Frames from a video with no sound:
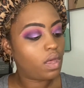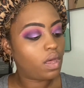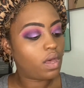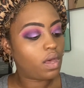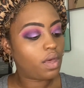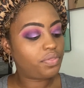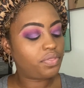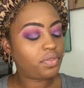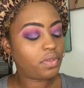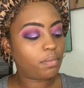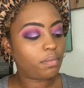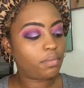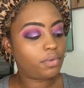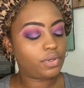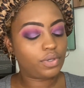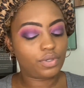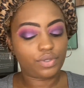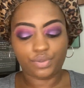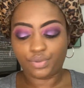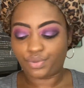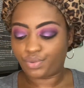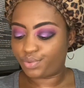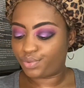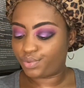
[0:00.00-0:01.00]
I think I'm going to
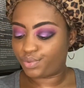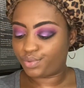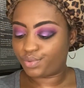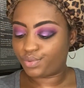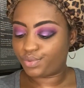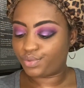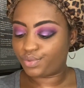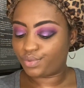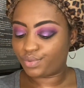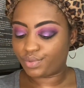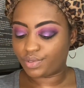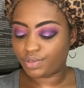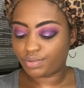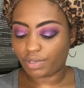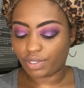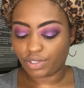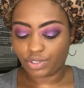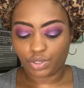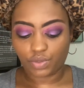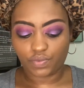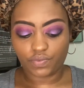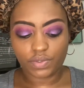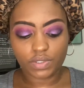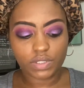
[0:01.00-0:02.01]
use my
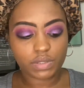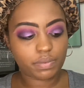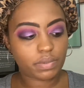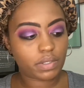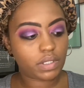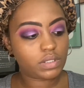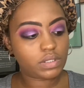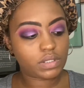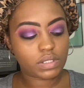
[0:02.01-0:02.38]
Juvia's Place